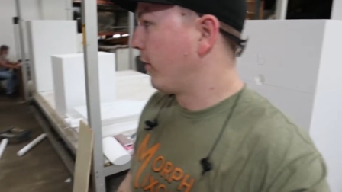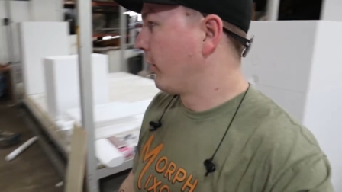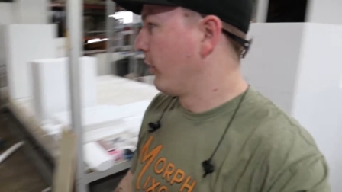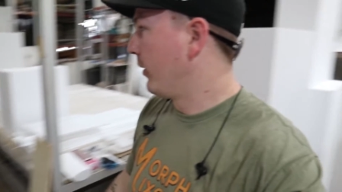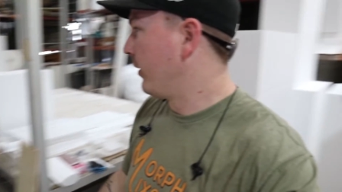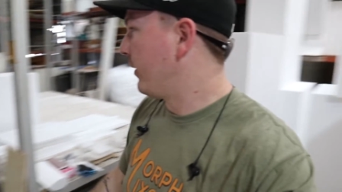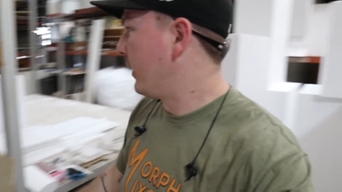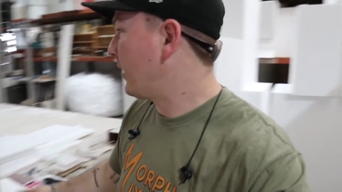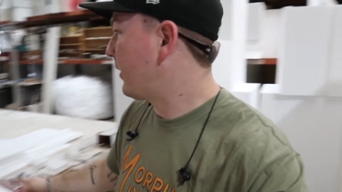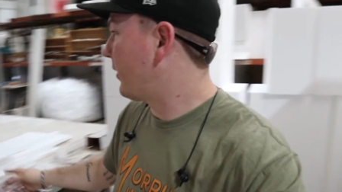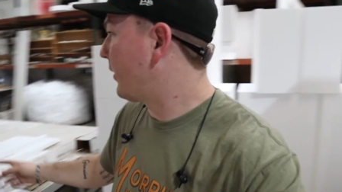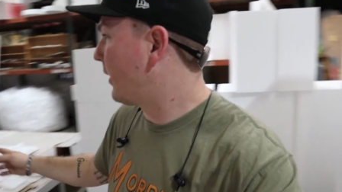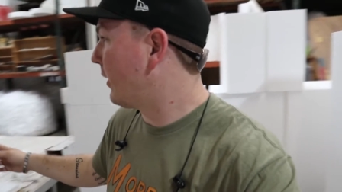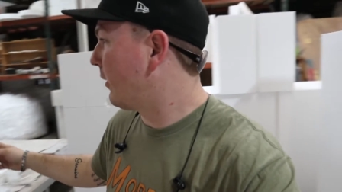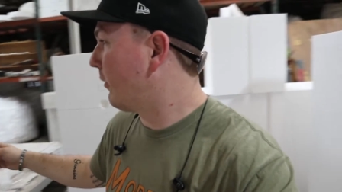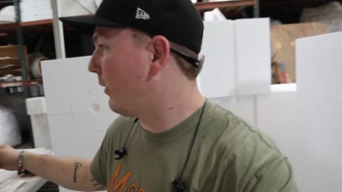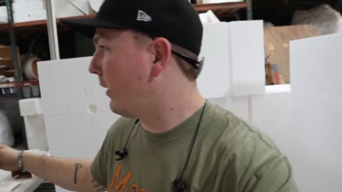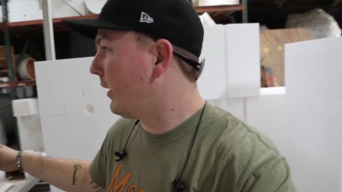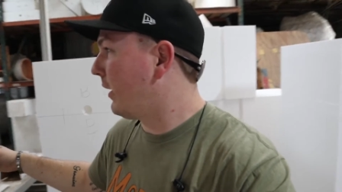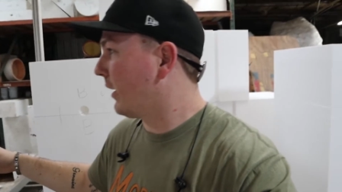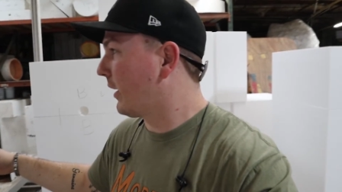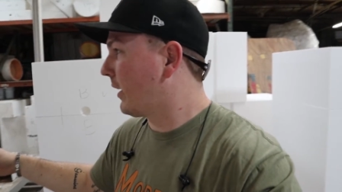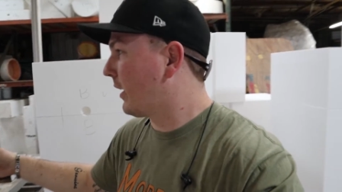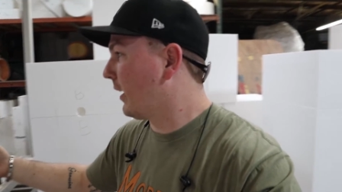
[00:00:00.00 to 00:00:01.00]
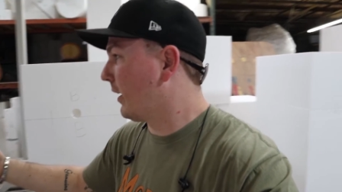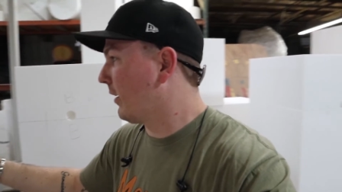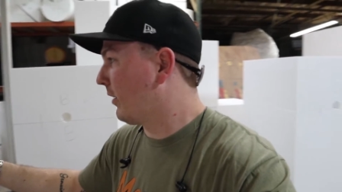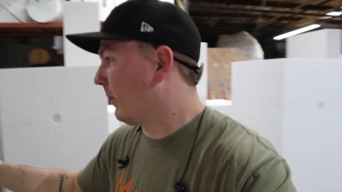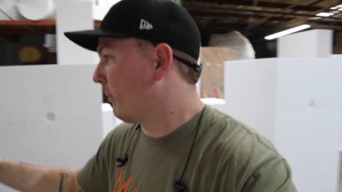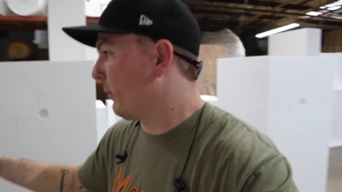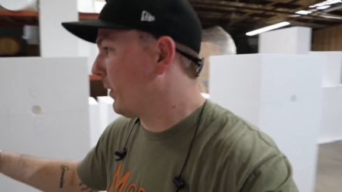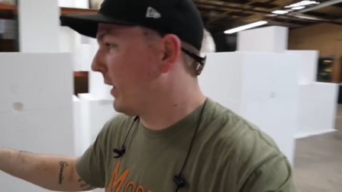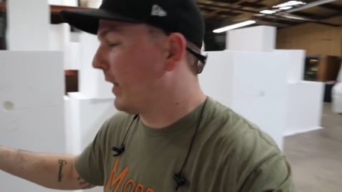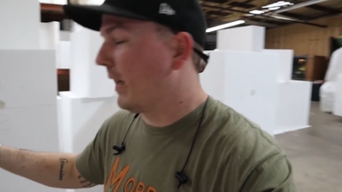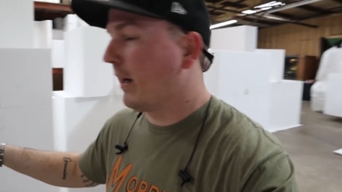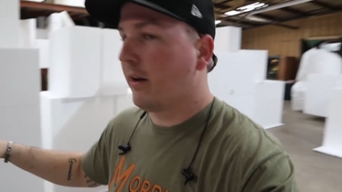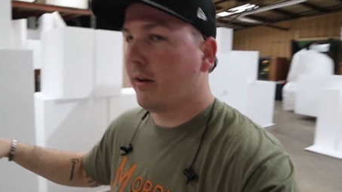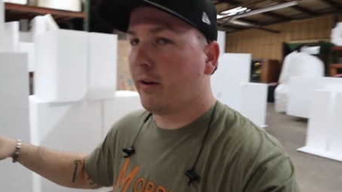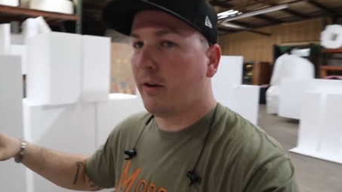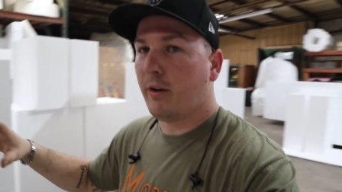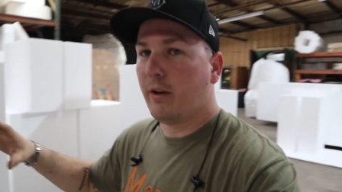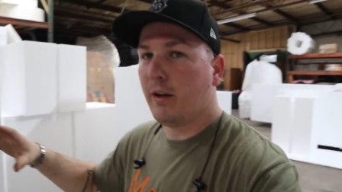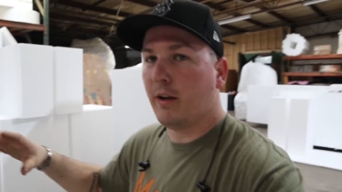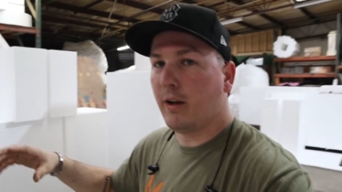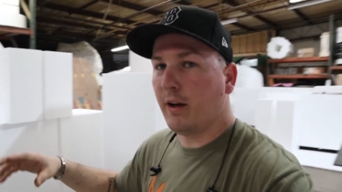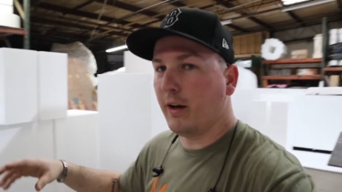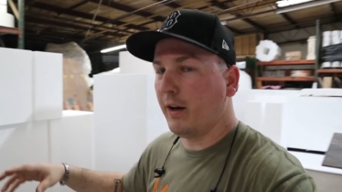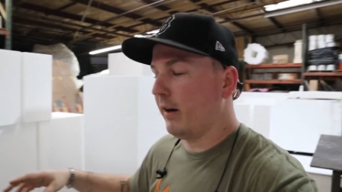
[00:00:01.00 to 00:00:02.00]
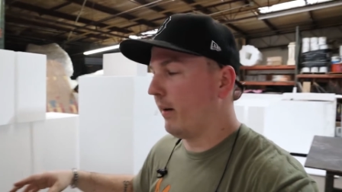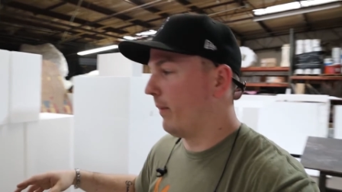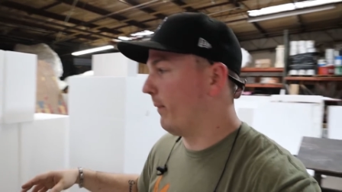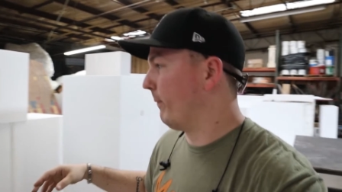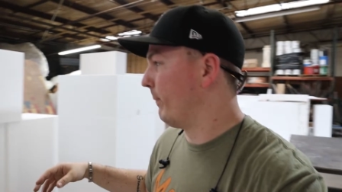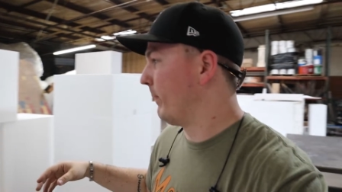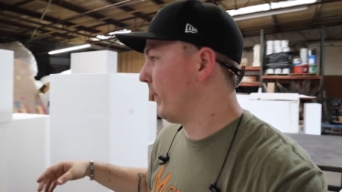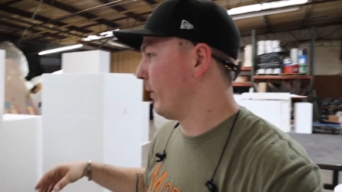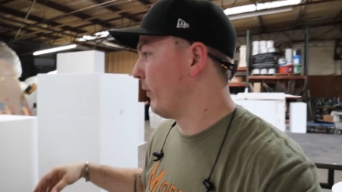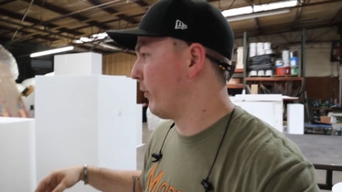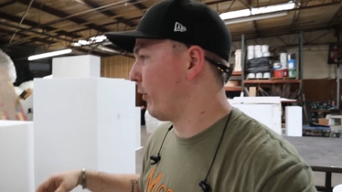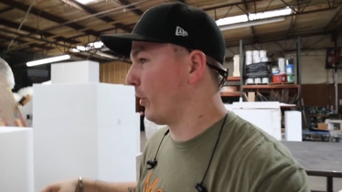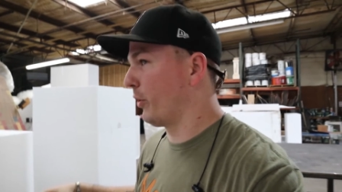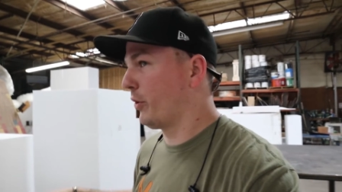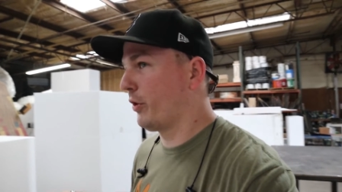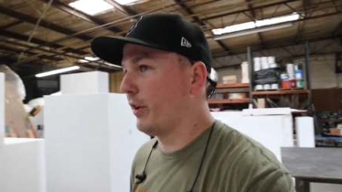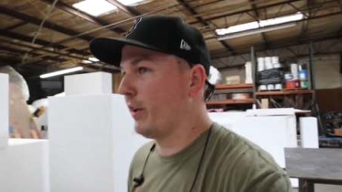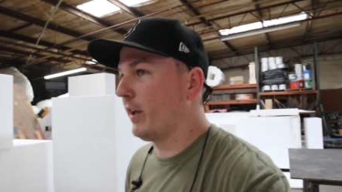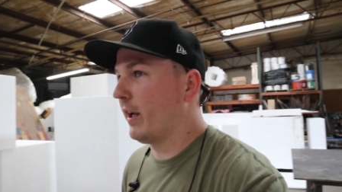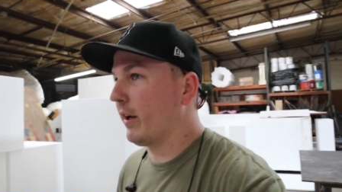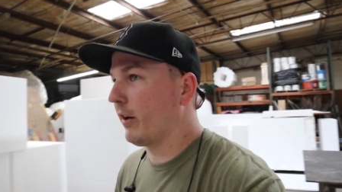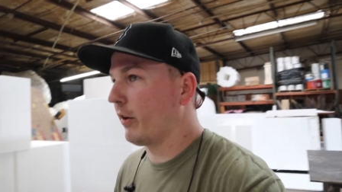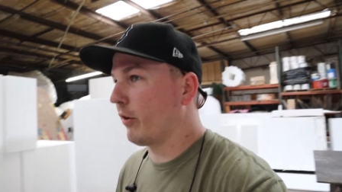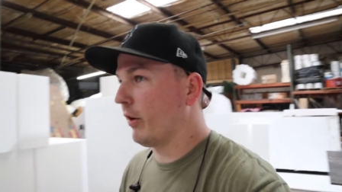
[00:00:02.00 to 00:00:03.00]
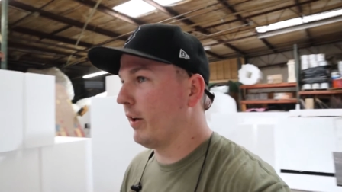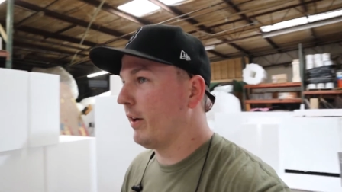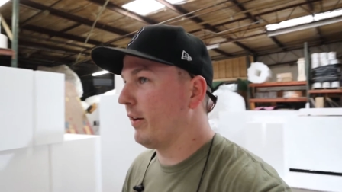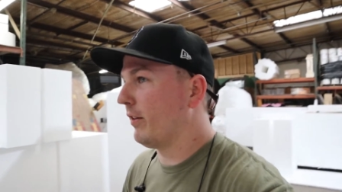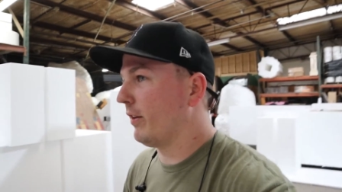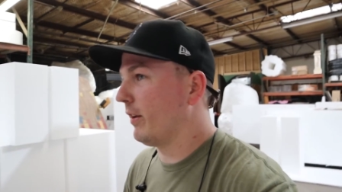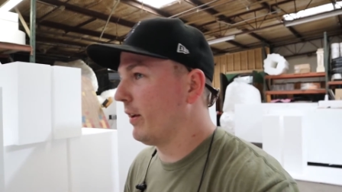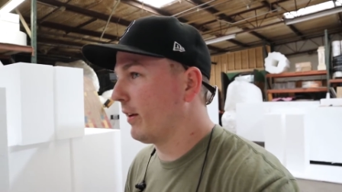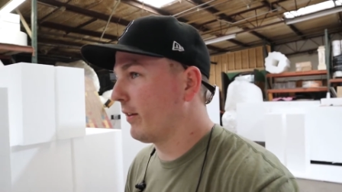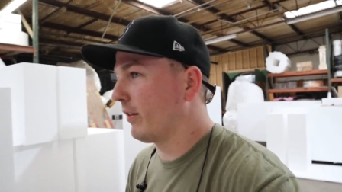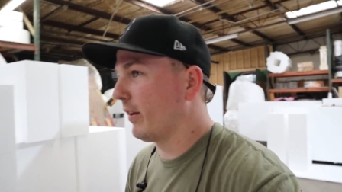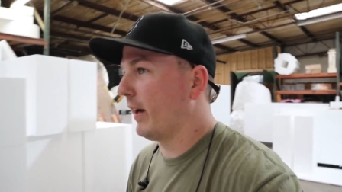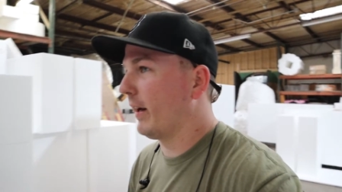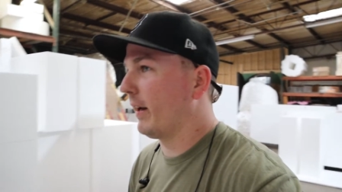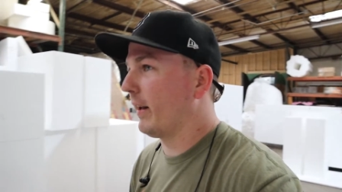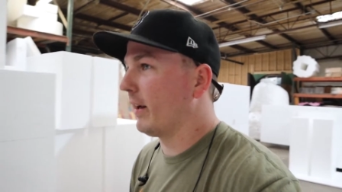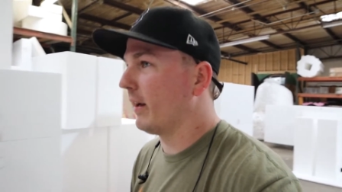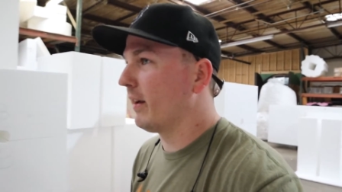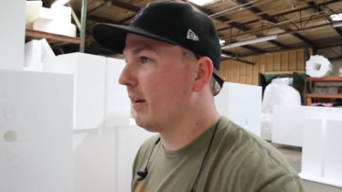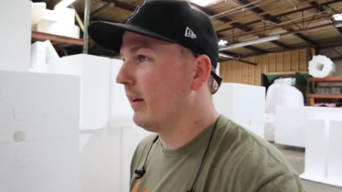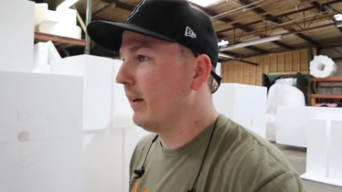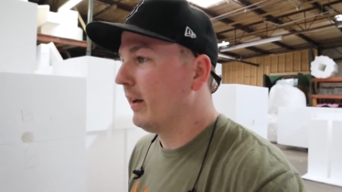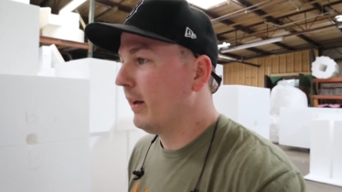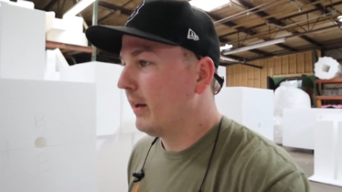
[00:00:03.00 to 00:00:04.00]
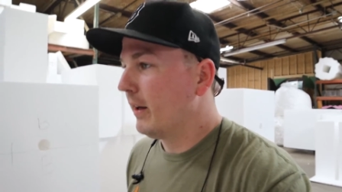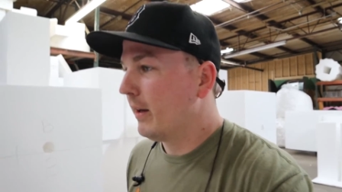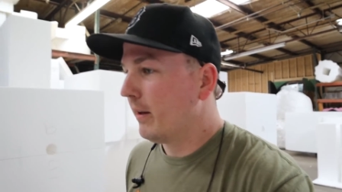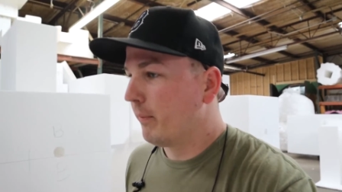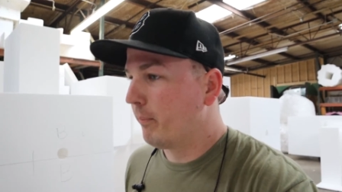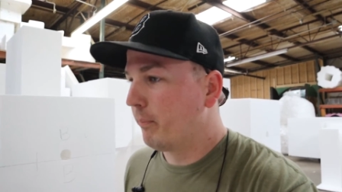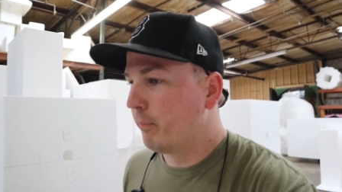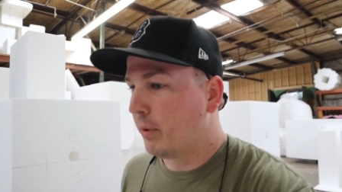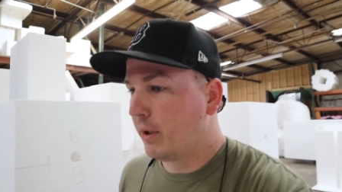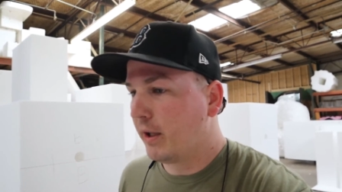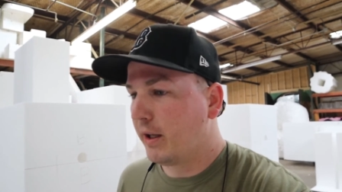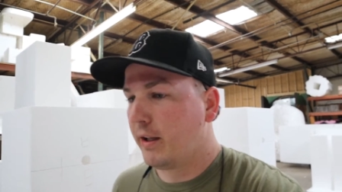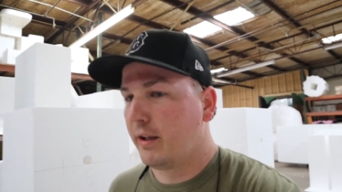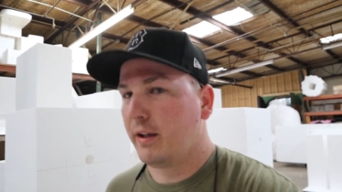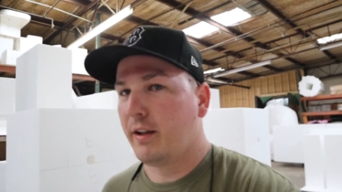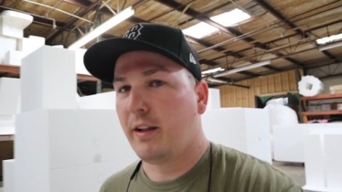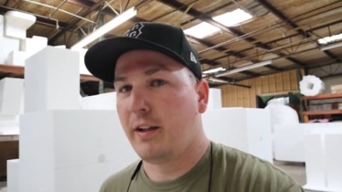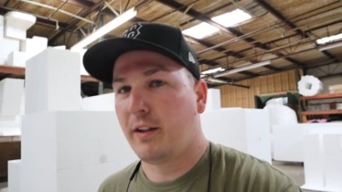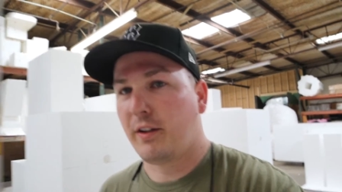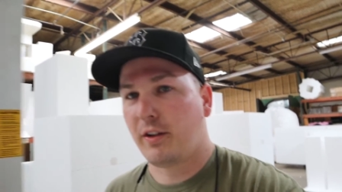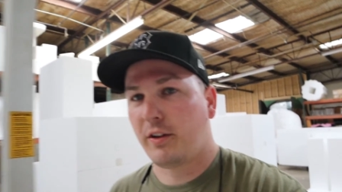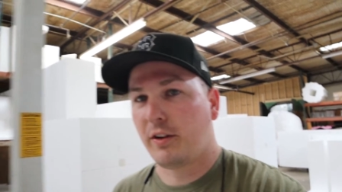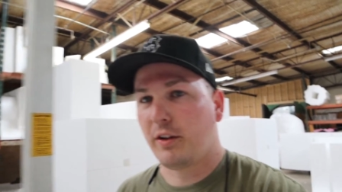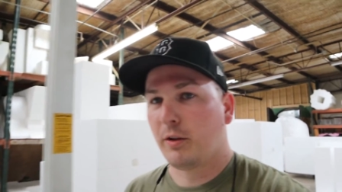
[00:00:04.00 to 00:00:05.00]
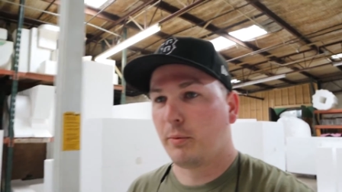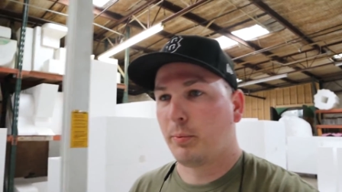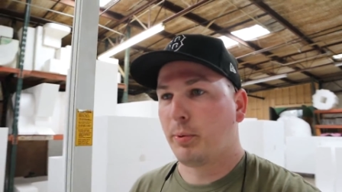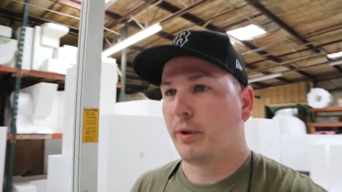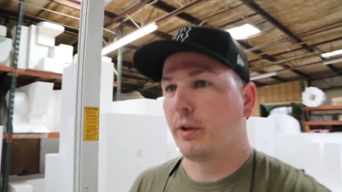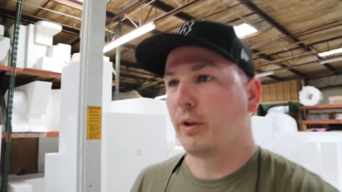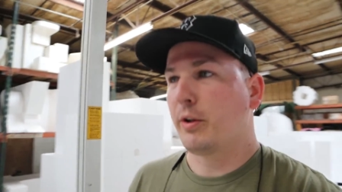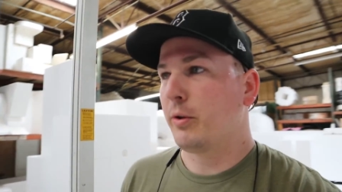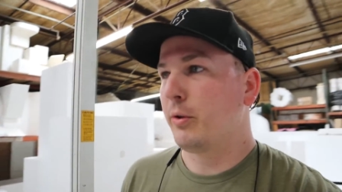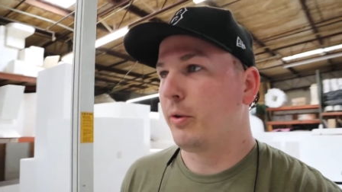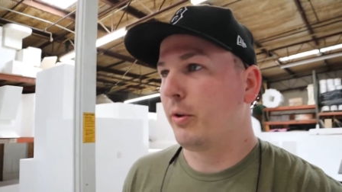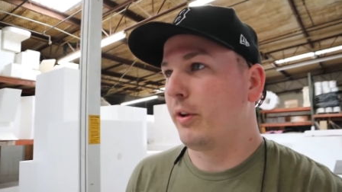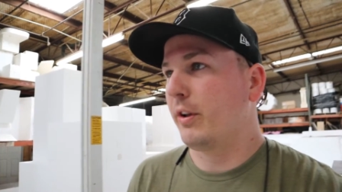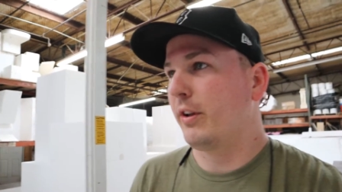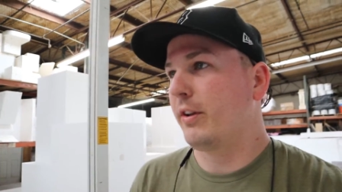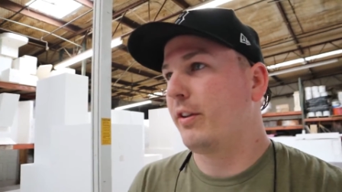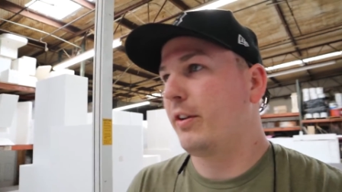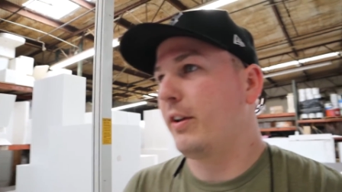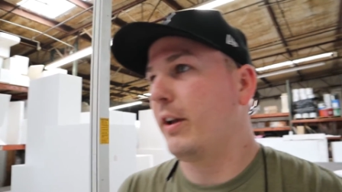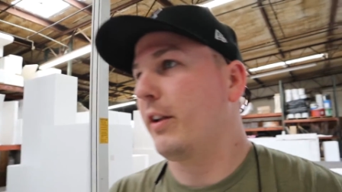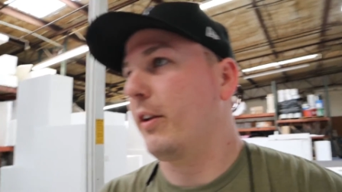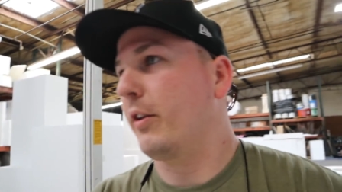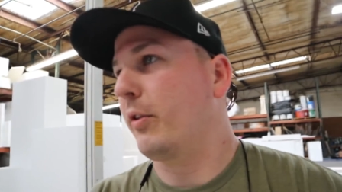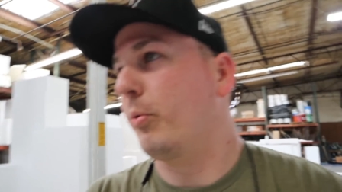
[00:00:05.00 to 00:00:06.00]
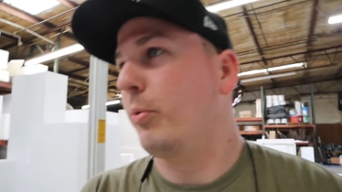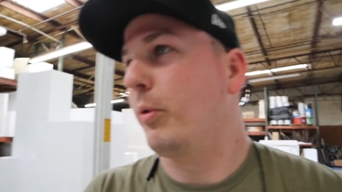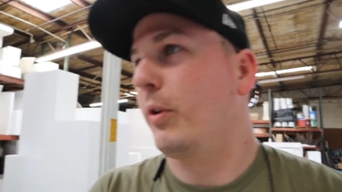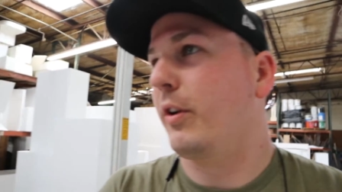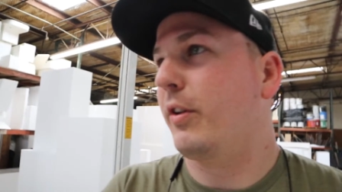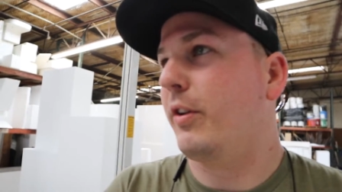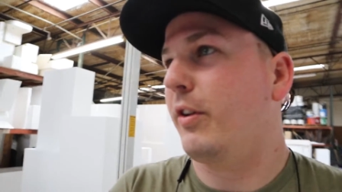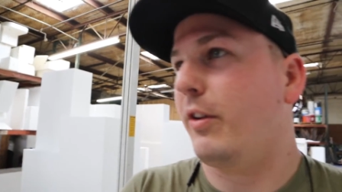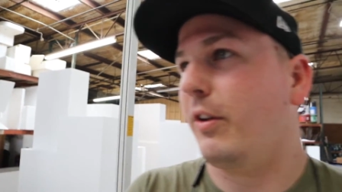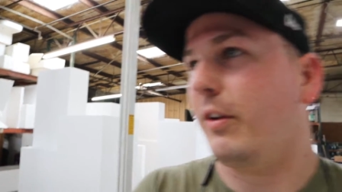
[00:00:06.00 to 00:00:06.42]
So he's actually getting ready to cut something now. Um, unfortunately, not crazy exciting but it's still pretty cool. Let's see how this works.